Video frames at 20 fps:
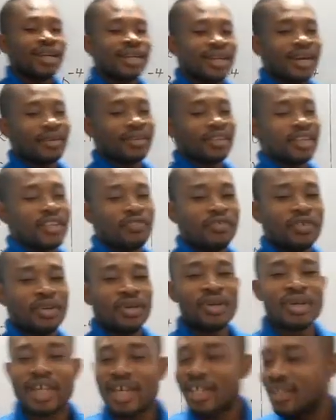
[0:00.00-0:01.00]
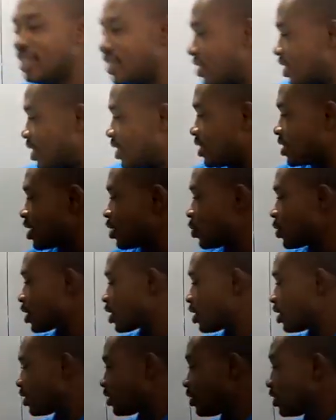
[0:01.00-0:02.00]
Now, if you look at this answer we
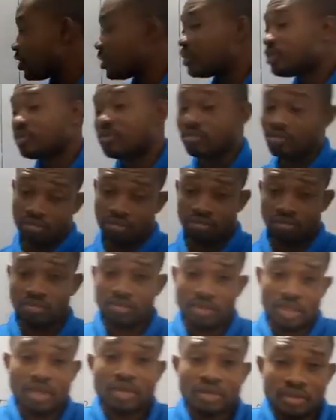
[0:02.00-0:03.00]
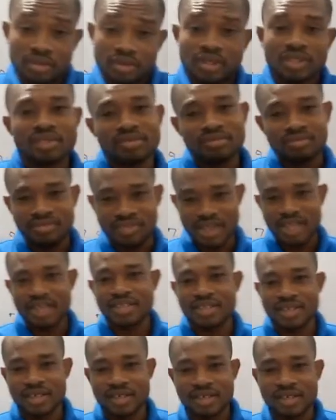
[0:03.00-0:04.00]
got here, good. That
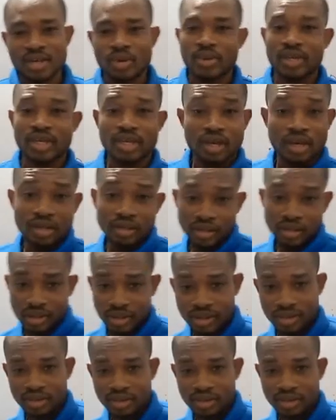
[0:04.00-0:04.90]
is the answer we got.